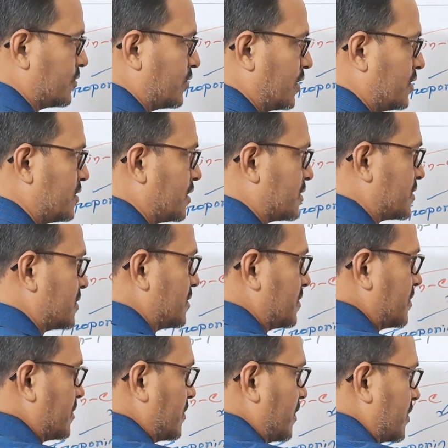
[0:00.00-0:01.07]
will just
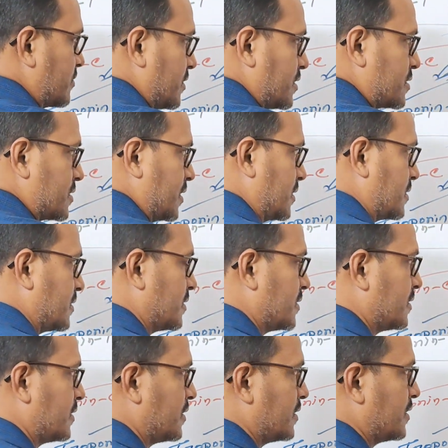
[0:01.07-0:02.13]
going to start.
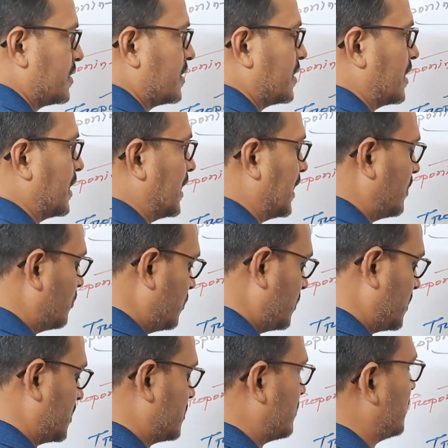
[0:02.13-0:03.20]
How
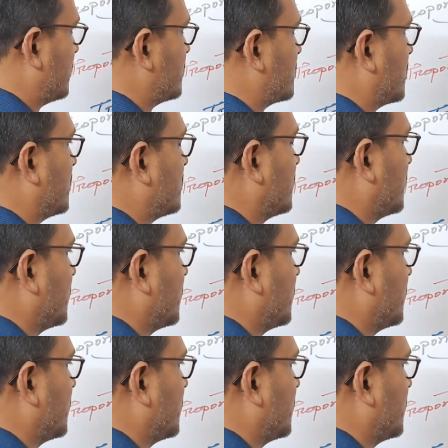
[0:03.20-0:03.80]
it will start,